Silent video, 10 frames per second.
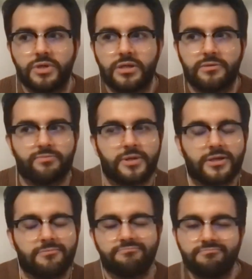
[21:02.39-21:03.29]
it's
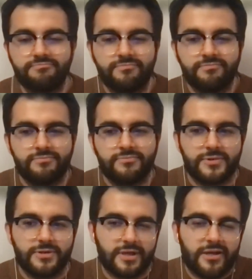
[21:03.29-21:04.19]
been
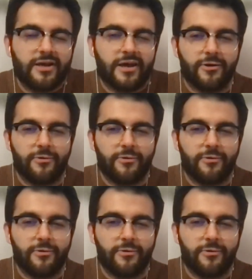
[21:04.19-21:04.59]
kind of eye